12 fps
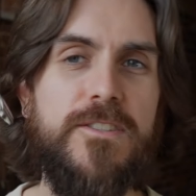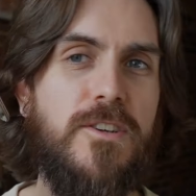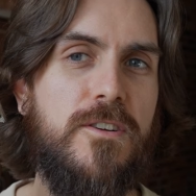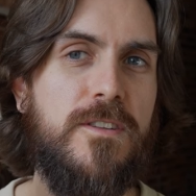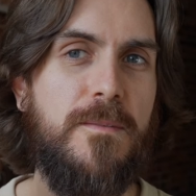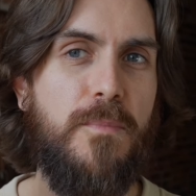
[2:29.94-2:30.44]

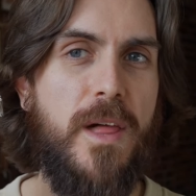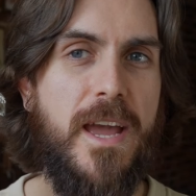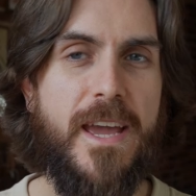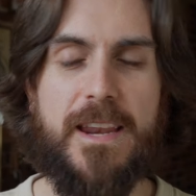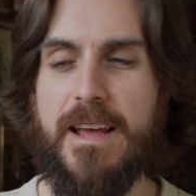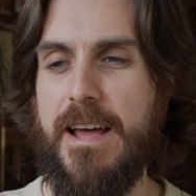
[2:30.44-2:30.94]
turn the
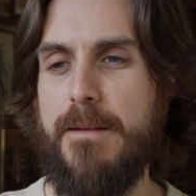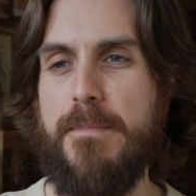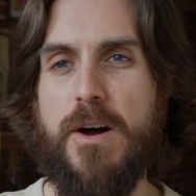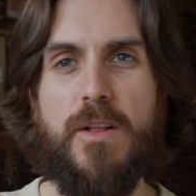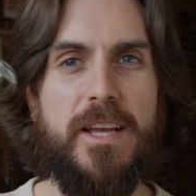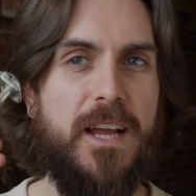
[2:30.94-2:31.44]
blade at
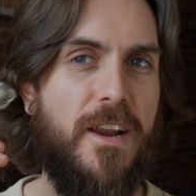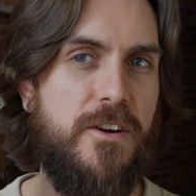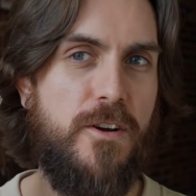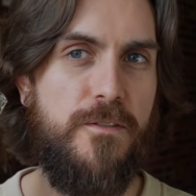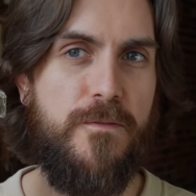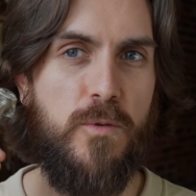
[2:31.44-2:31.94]
about, like, I don't
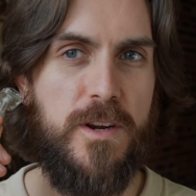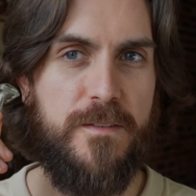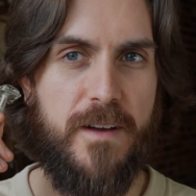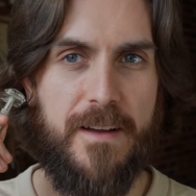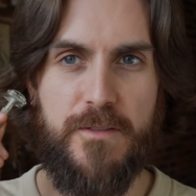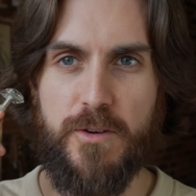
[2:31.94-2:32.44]
know,
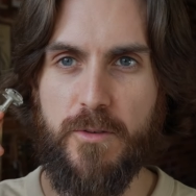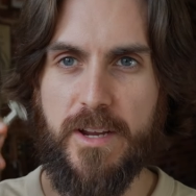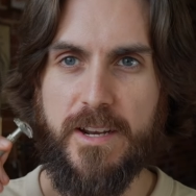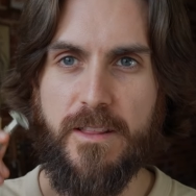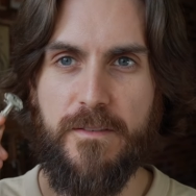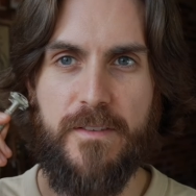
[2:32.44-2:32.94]
forty-five degree
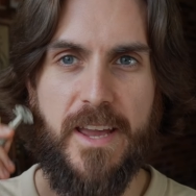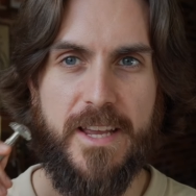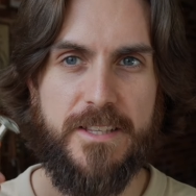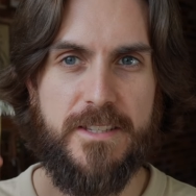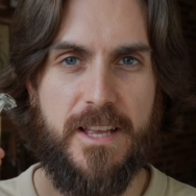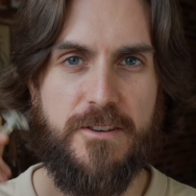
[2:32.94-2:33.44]
to the
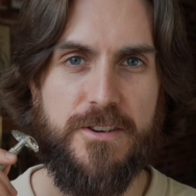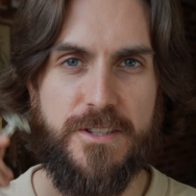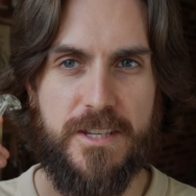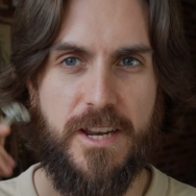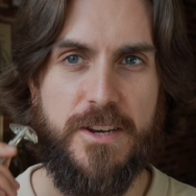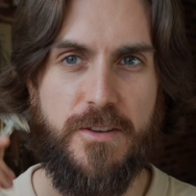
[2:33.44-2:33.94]
face, and you're just
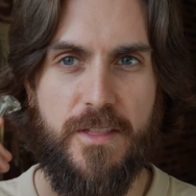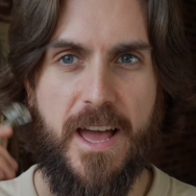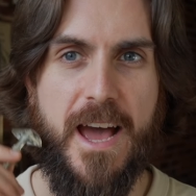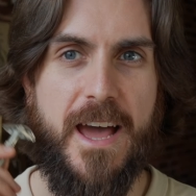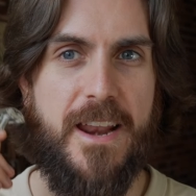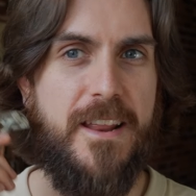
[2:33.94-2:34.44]
going to do
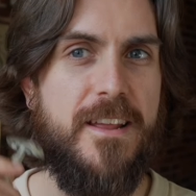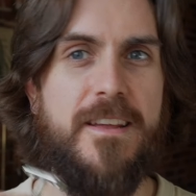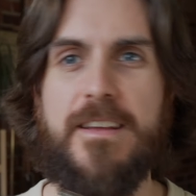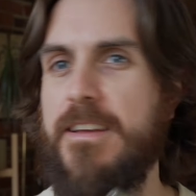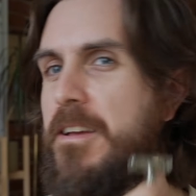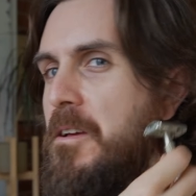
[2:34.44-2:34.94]
that.
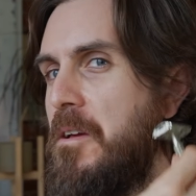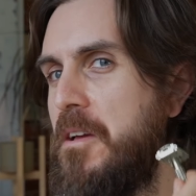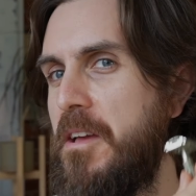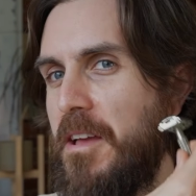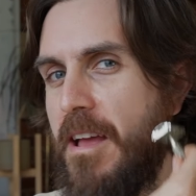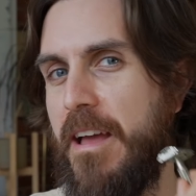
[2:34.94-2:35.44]

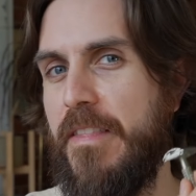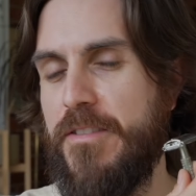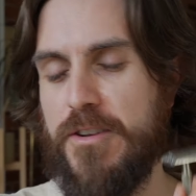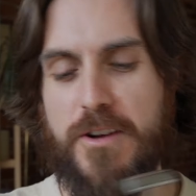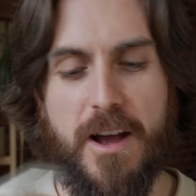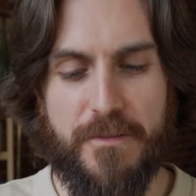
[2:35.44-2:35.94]

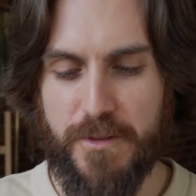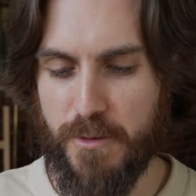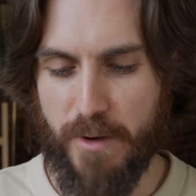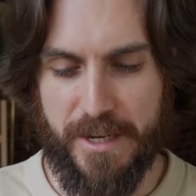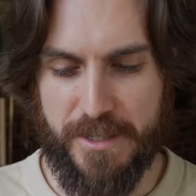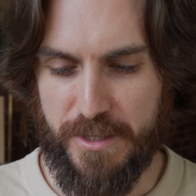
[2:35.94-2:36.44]
And you're off to the
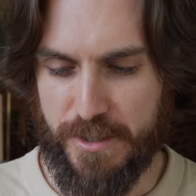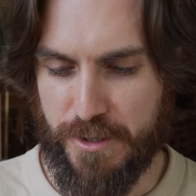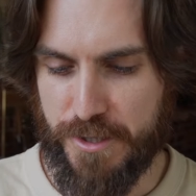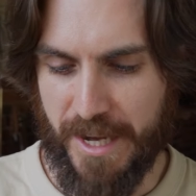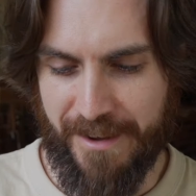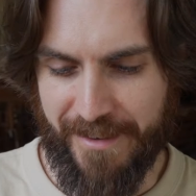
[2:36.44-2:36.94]
races, you're
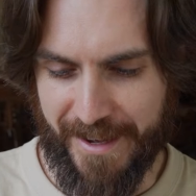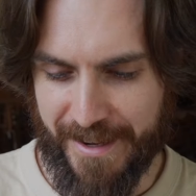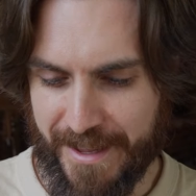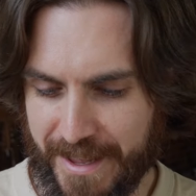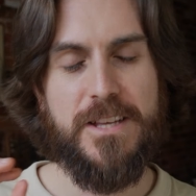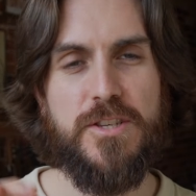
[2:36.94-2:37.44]
shaving.
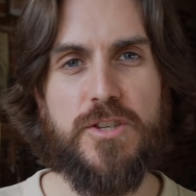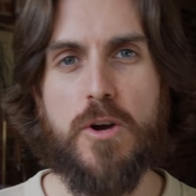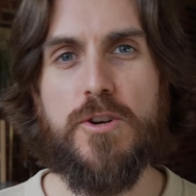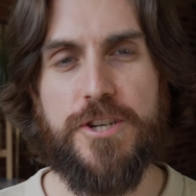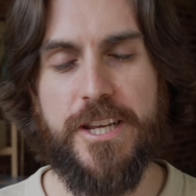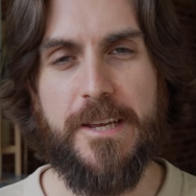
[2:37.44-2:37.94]

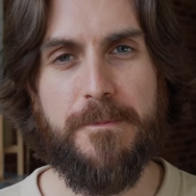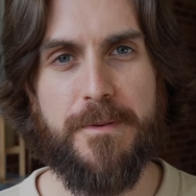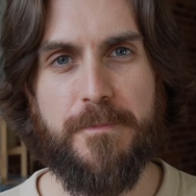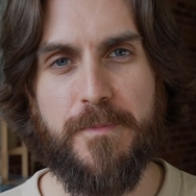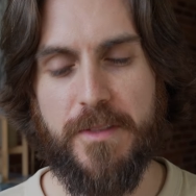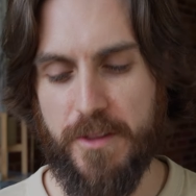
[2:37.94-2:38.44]
So cheap.
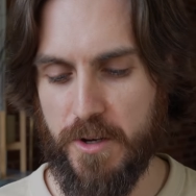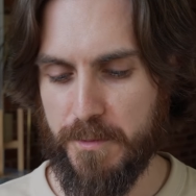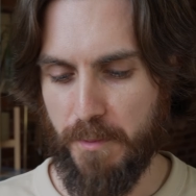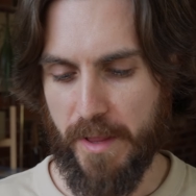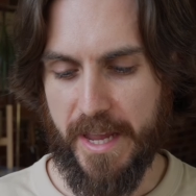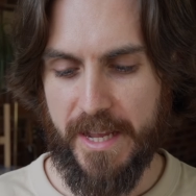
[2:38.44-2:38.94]
Those
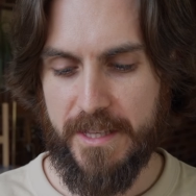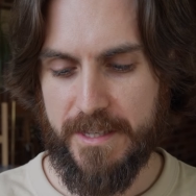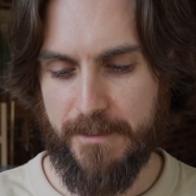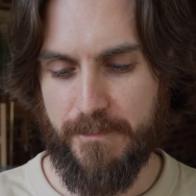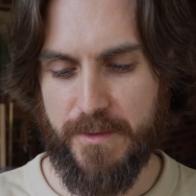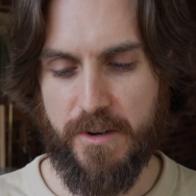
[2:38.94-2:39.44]

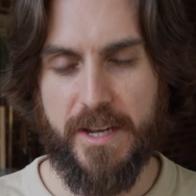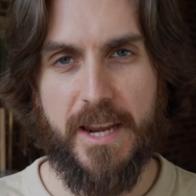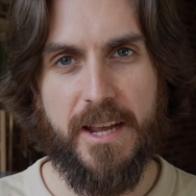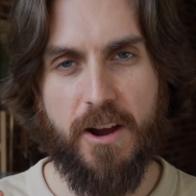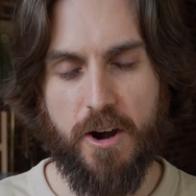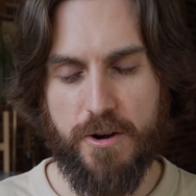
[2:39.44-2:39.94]
blades, they're
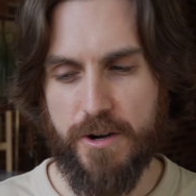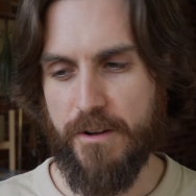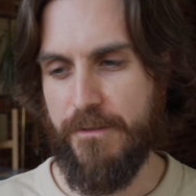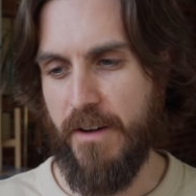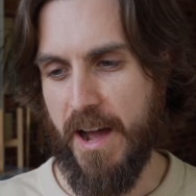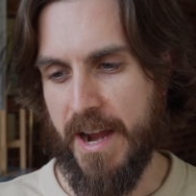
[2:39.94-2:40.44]
getting harder to
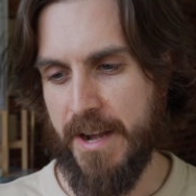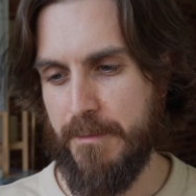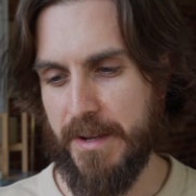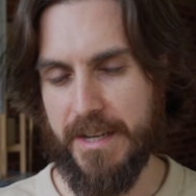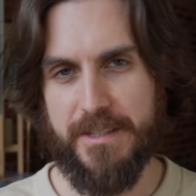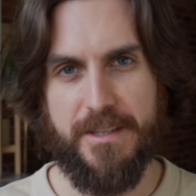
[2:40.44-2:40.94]
find
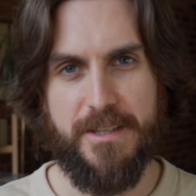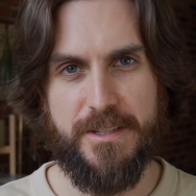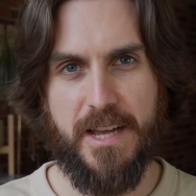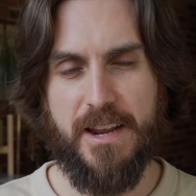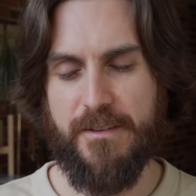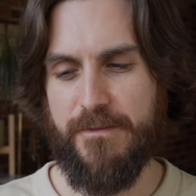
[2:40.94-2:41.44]
because this has
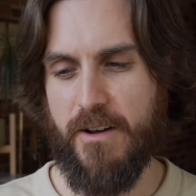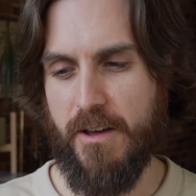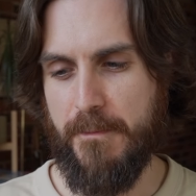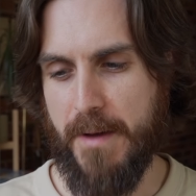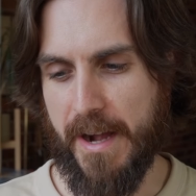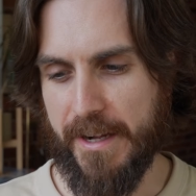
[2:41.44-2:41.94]
kind of
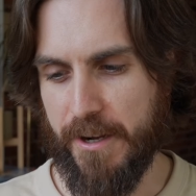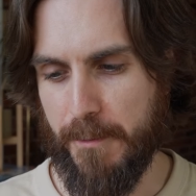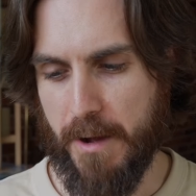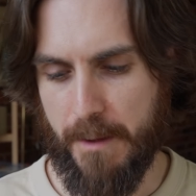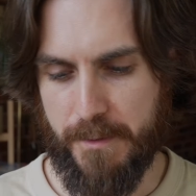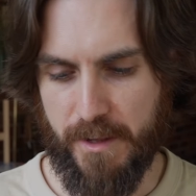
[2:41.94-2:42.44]
fallen back out of
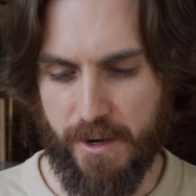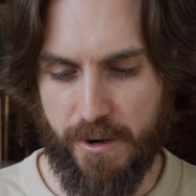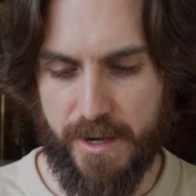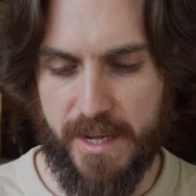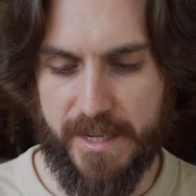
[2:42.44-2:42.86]
popularity